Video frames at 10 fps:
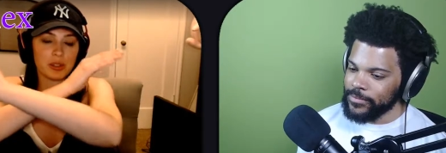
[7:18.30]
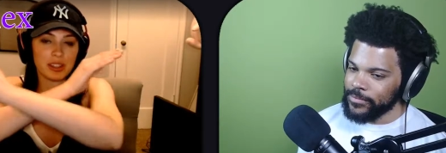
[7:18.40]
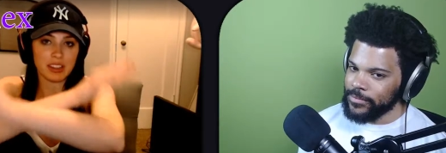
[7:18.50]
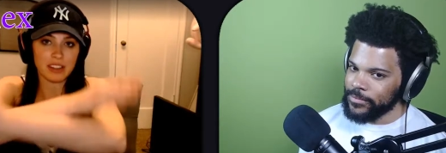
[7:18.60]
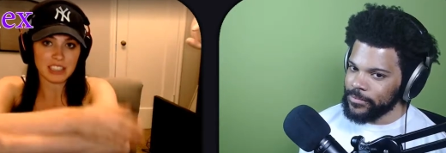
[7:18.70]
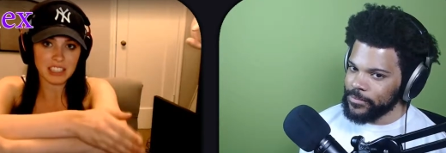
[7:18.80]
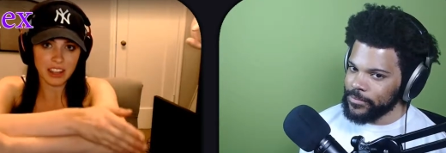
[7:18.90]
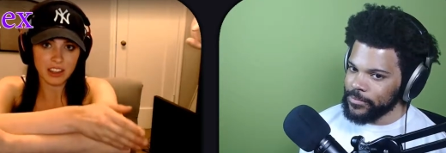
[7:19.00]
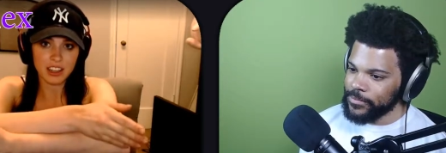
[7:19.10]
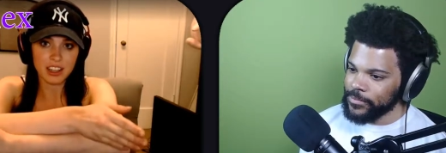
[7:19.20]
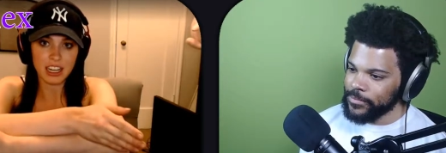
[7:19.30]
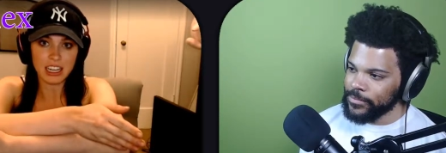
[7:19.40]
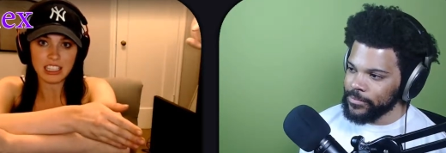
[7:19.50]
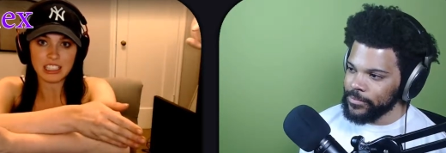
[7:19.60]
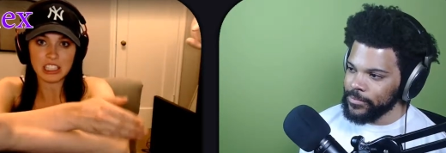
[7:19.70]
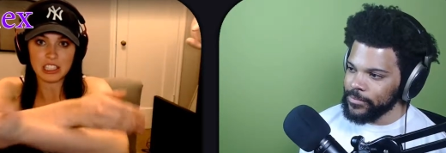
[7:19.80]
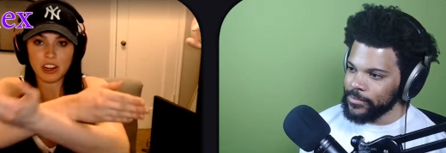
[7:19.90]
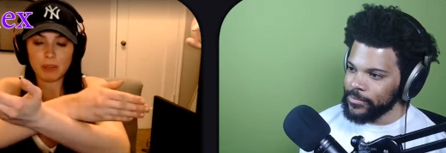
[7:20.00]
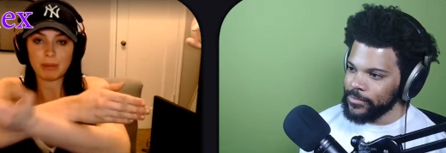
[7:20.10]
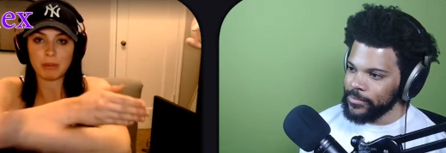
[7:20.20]
Speaker 1: lived together and he cheated on
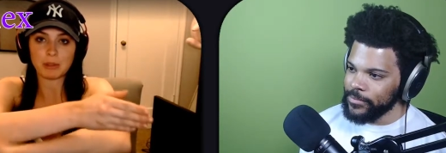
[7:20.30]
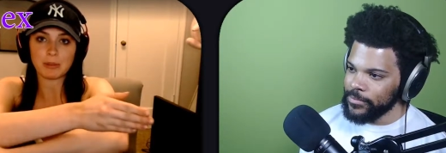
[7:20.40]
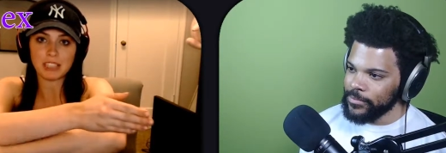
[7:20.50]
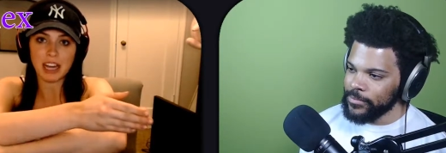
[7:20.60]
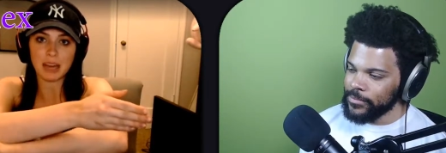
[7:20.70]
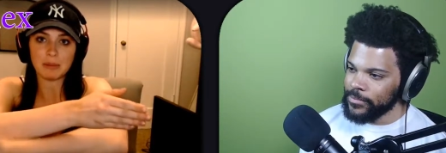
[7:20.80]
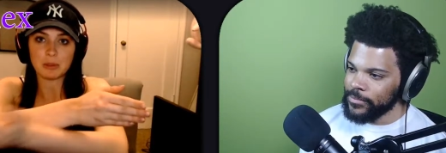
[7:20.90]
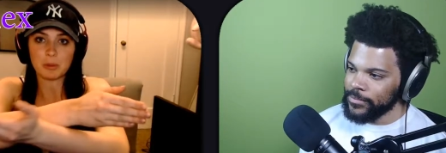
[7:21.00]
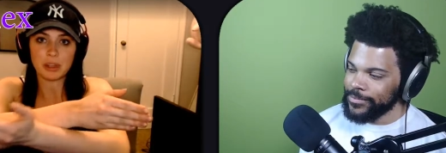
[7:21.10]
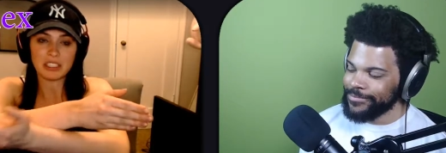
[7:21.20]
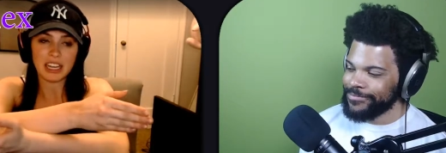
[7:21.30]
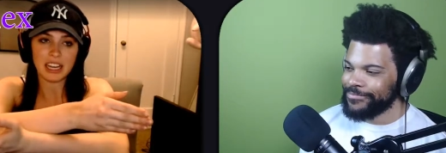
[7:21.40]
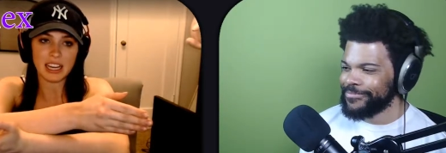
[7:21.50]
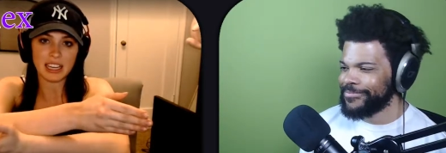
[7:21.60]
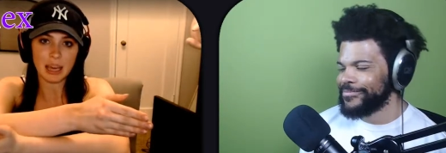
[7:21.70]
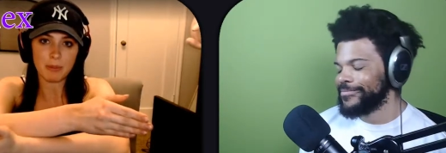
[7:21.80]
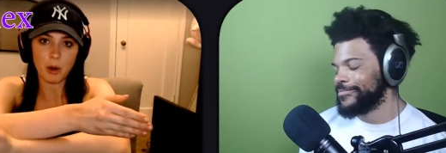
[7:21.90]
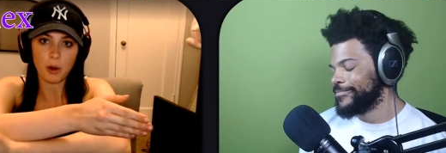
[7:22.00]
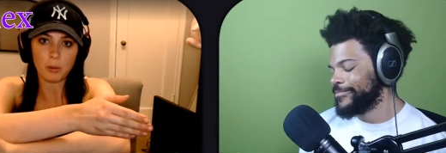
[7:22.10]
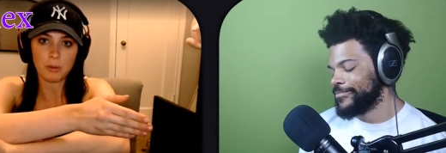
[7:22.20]
me multiple times. One day I came
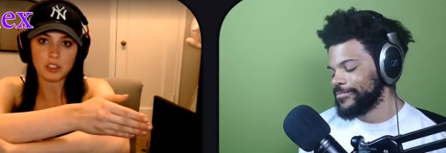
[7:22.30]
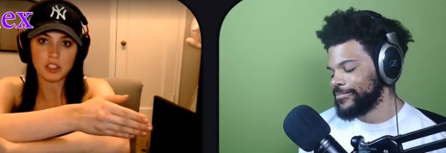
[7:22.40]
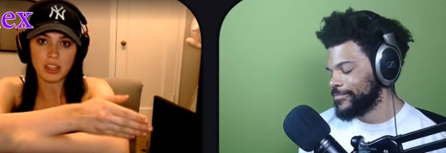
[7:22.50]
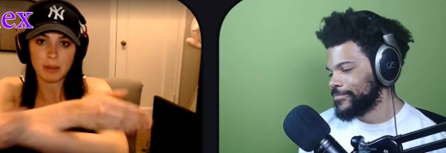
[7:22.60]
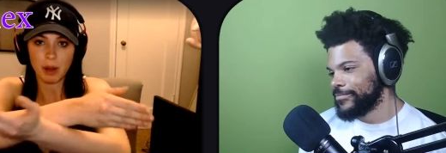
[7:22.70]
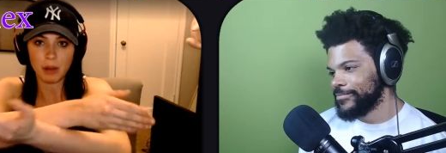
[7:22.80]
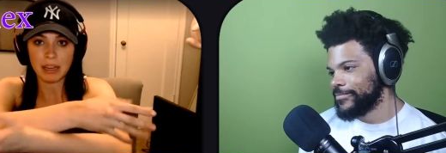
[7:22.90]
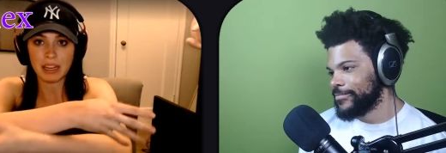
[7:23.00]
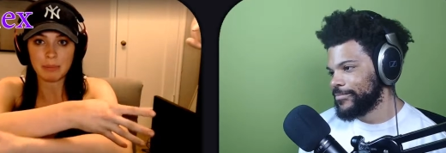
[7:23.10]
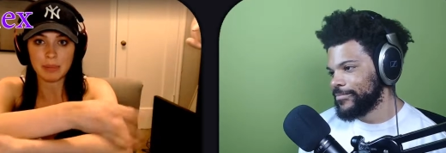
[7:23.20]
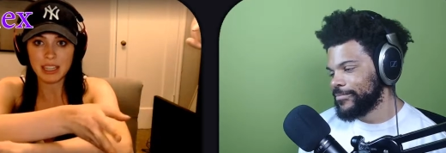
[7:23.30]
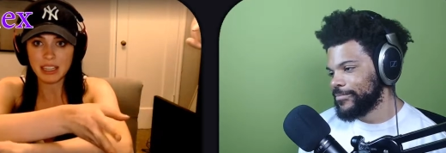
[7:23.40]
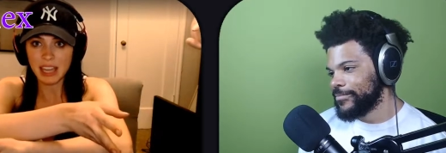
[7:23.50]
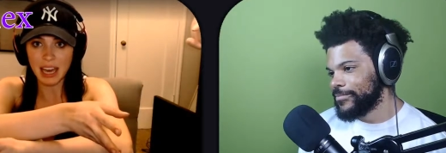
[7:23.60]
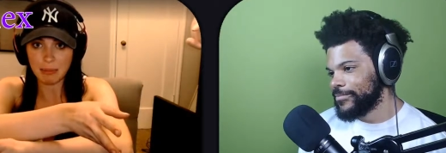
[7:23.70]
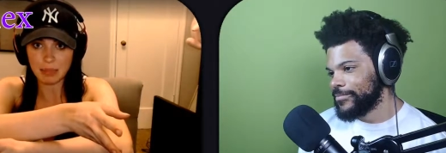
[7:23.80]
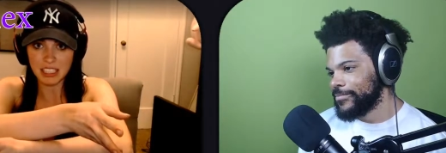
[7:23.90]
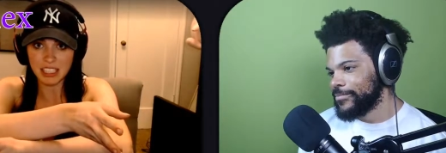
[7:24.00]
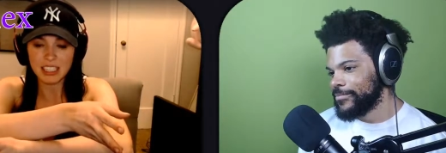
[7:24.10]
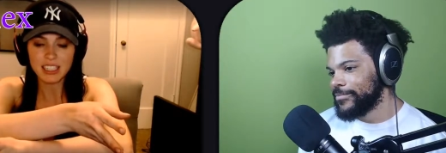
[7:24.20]
home to the apartment completely empty.